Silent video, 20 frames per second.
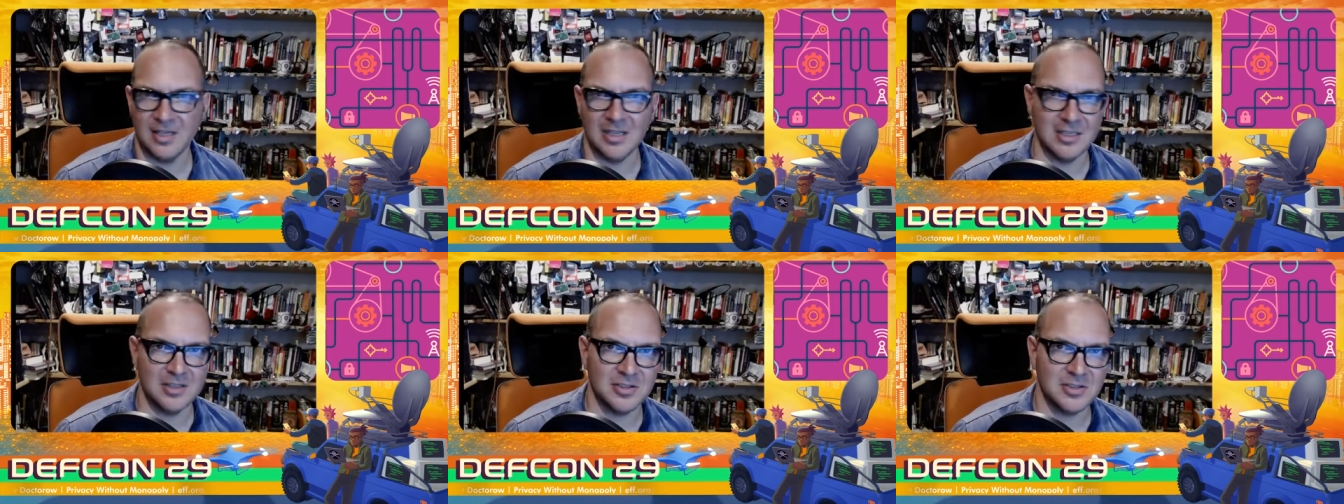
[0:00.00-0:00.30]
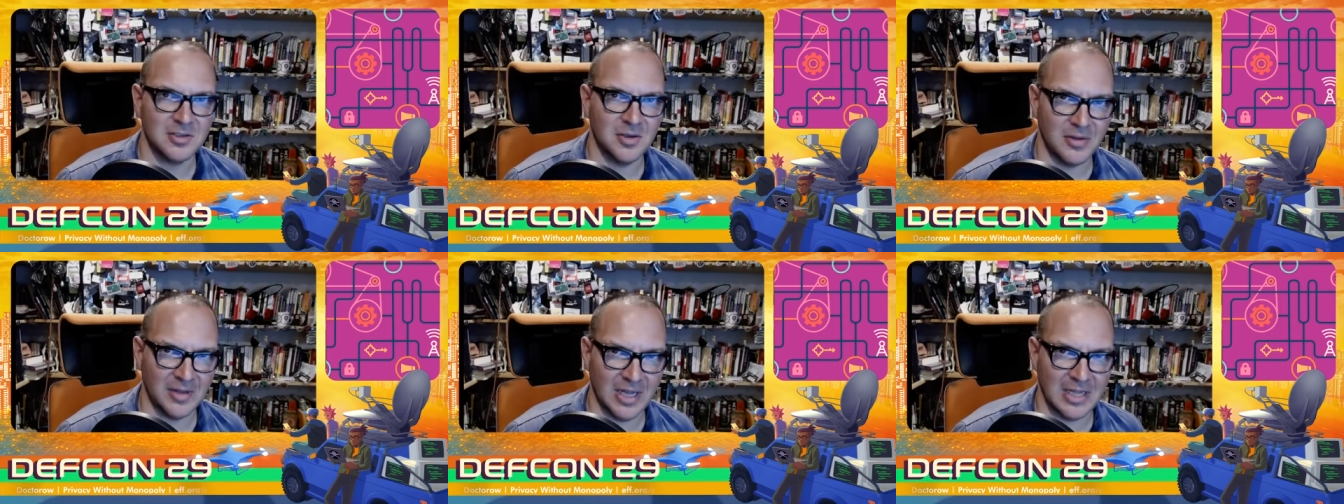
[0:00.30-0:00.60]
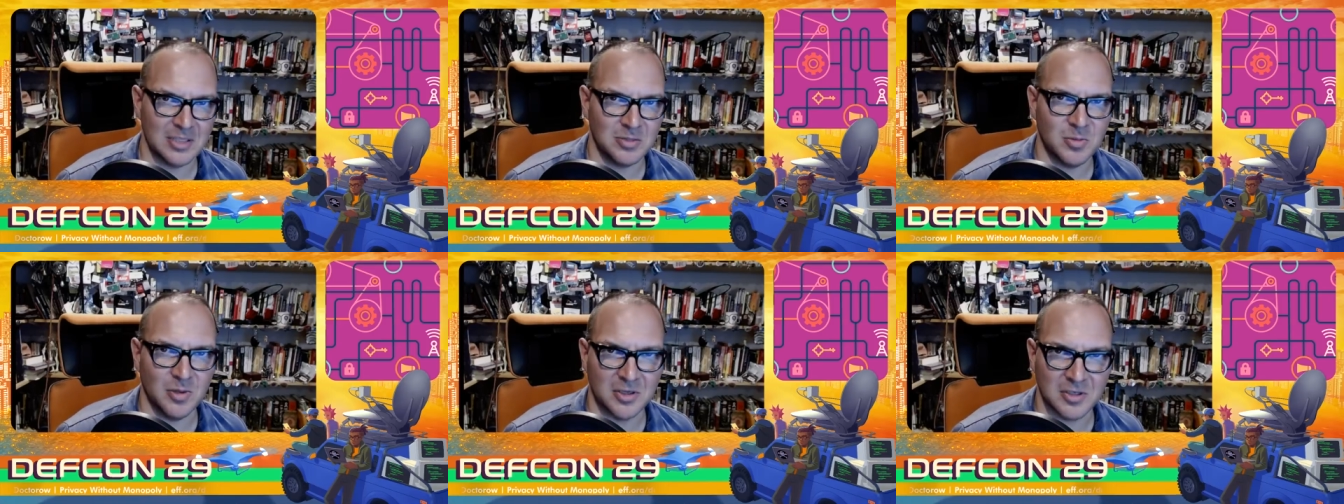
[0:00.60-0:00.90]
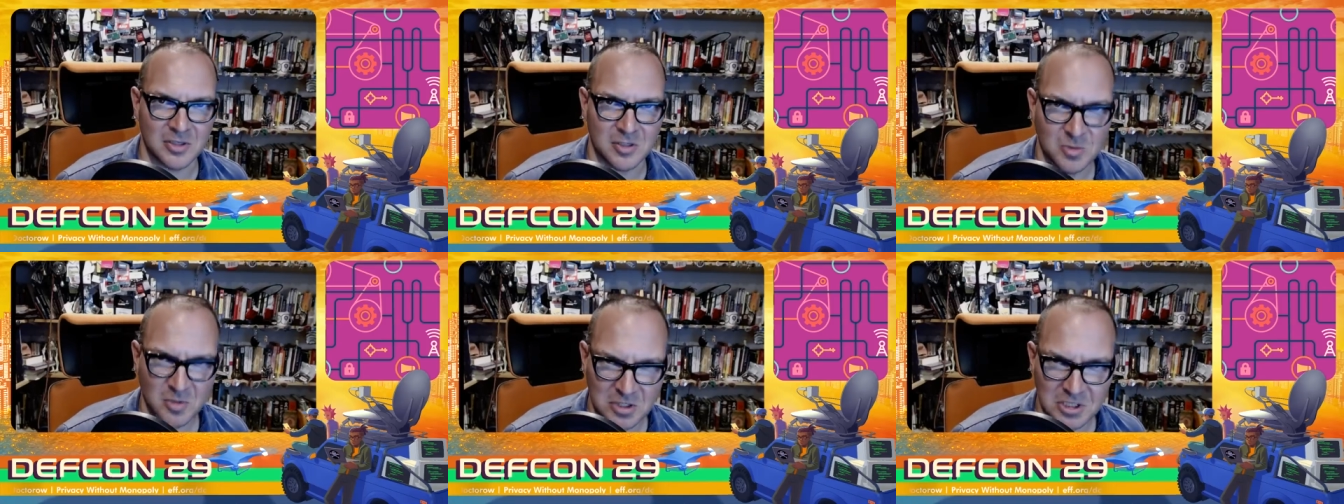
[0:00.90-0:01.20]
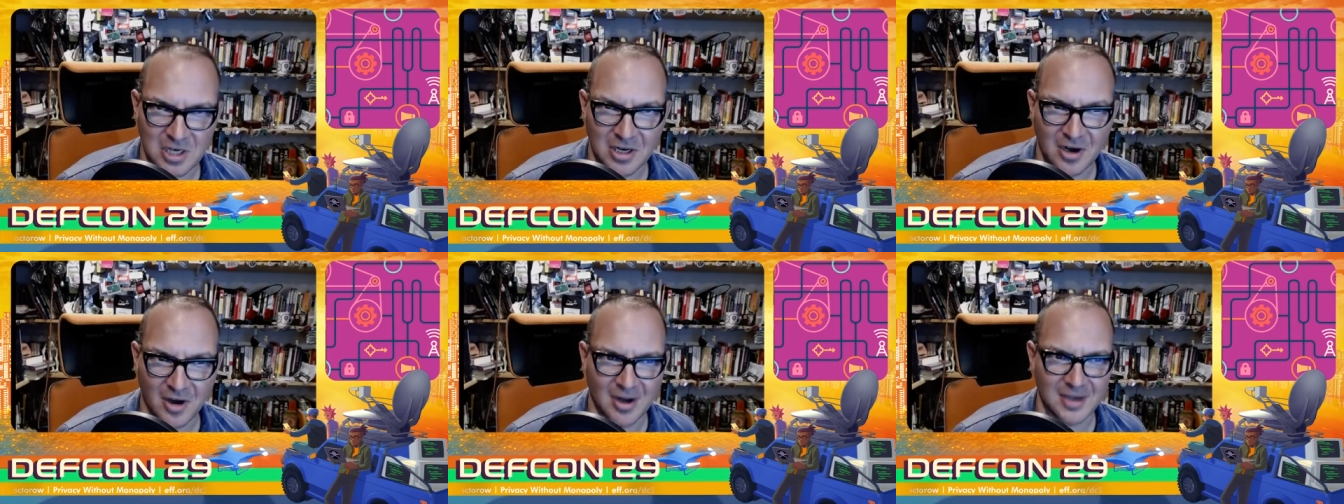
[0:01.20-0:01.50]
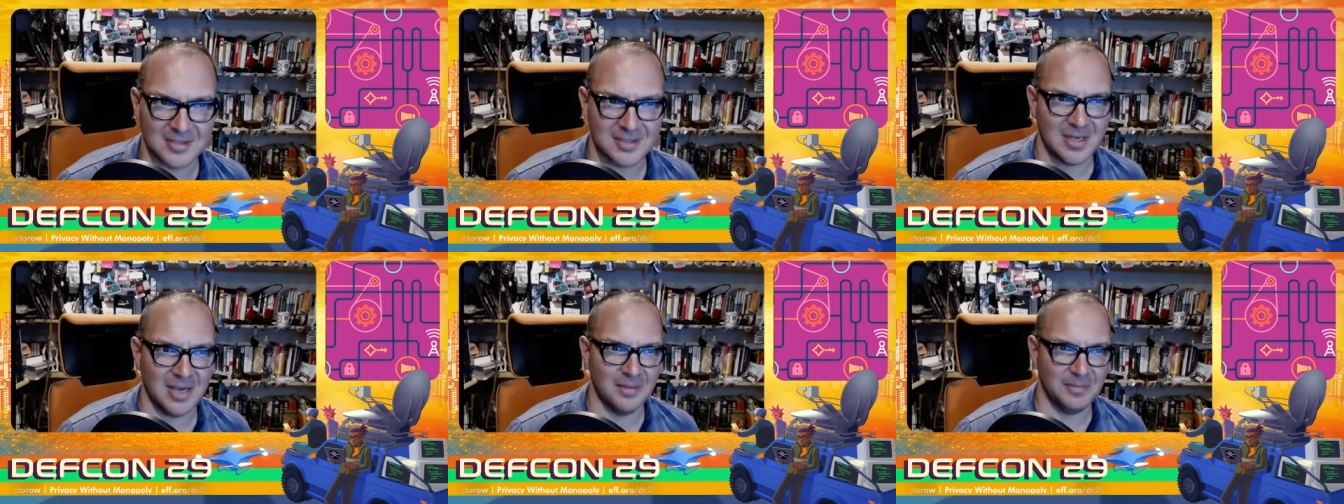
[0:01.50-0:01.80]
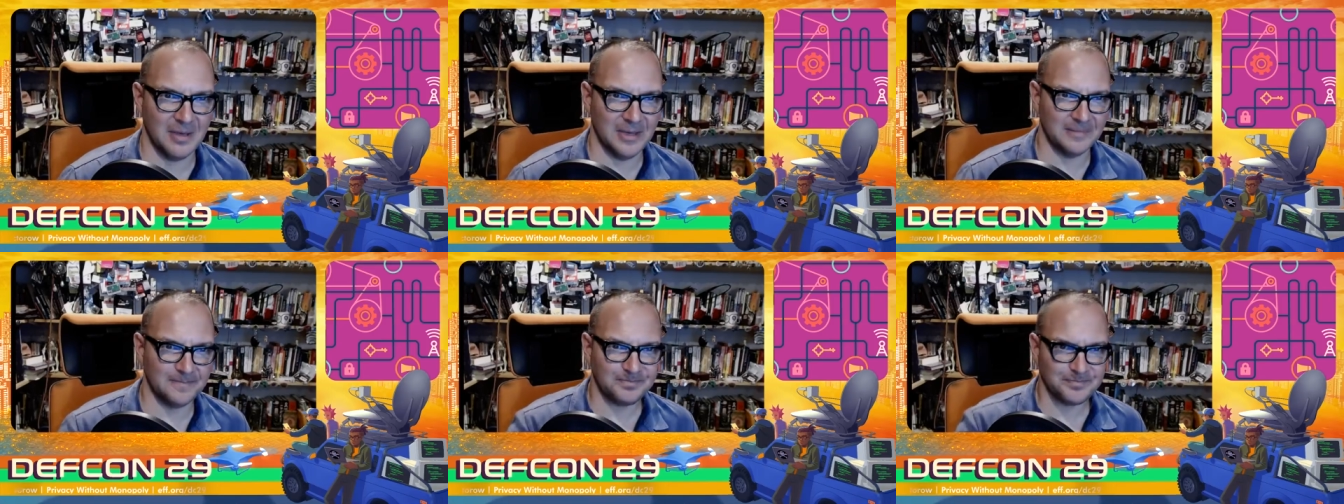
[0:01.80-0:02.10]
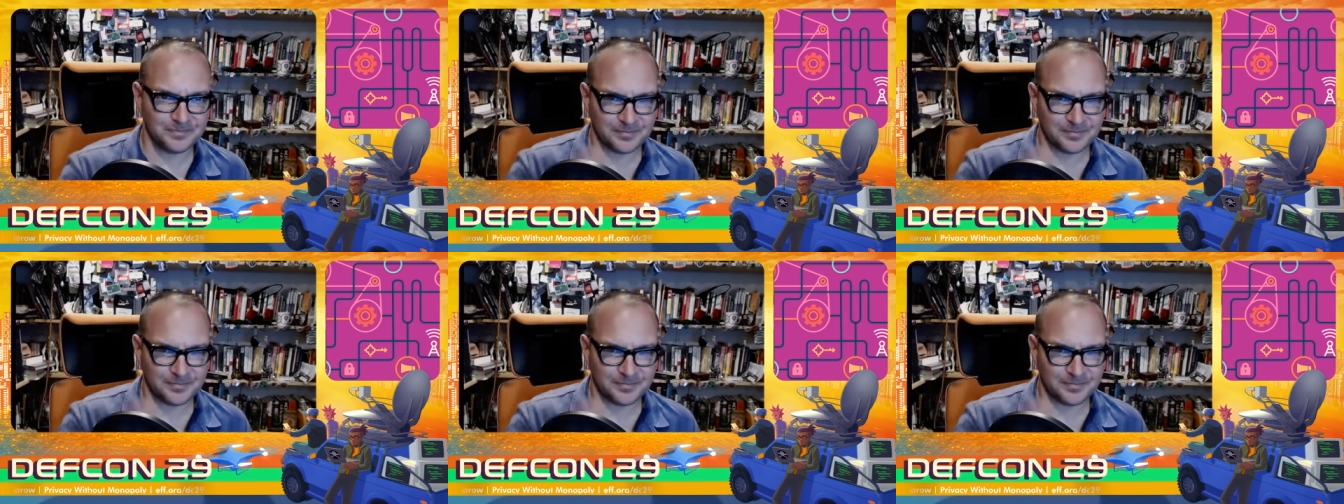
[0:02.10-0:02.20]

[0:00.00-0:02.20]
And so that's where switching costs come in.